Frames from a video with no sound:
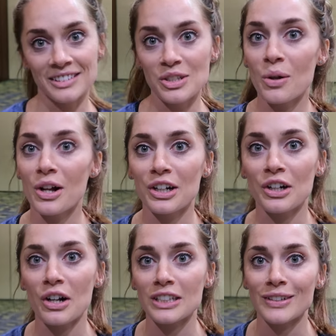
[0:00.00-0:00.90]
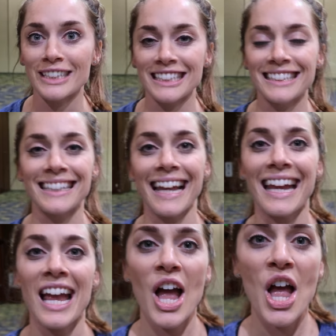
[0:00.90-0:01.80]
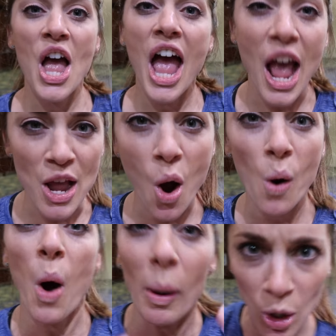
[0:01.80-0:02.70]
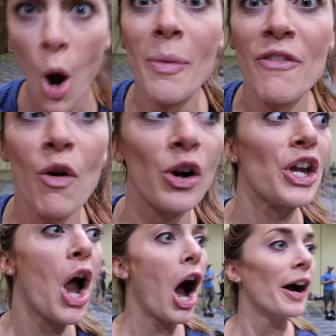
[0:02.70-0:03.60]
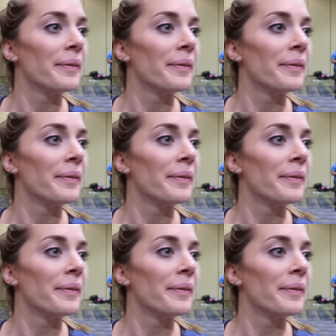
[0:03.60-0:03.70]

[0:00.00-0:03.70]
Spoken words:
No longer a CrossFit. She's like, Ayo, I'm coming for you.